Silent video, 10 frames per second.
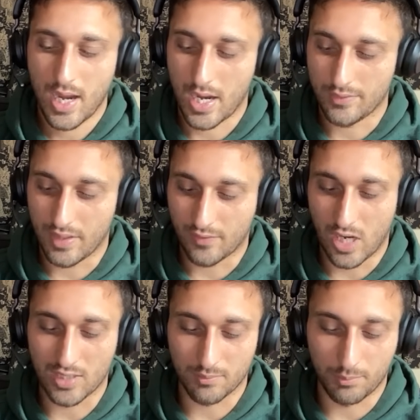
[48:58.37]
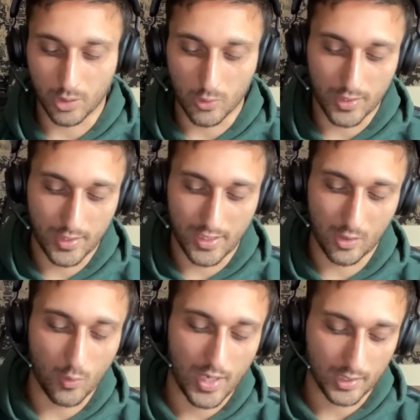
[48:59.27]
and they've gotten bloated in a
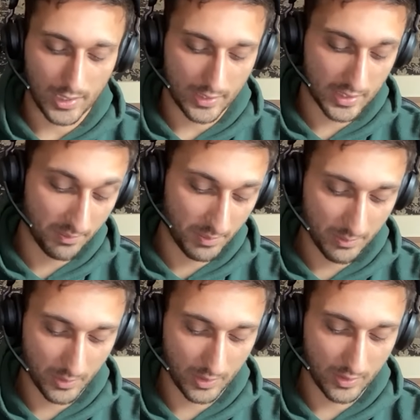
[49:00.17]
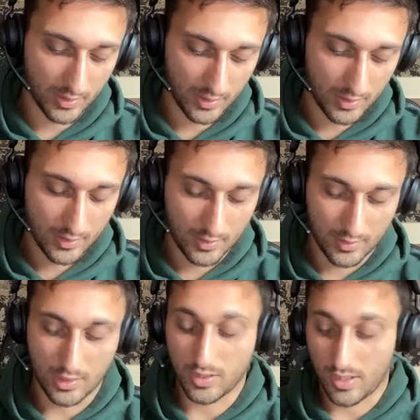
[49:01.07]
way like some people.
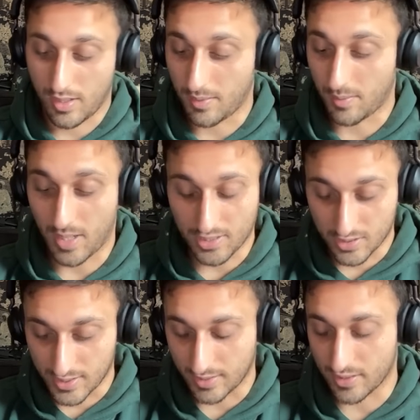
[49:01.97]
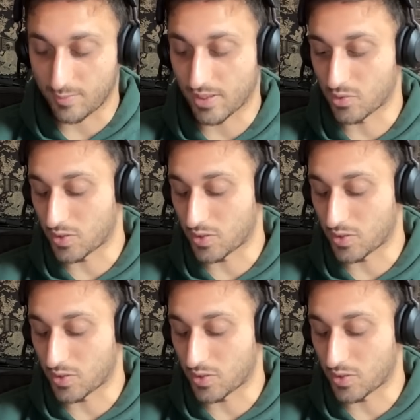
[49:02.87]
And I'm not just saying this because we're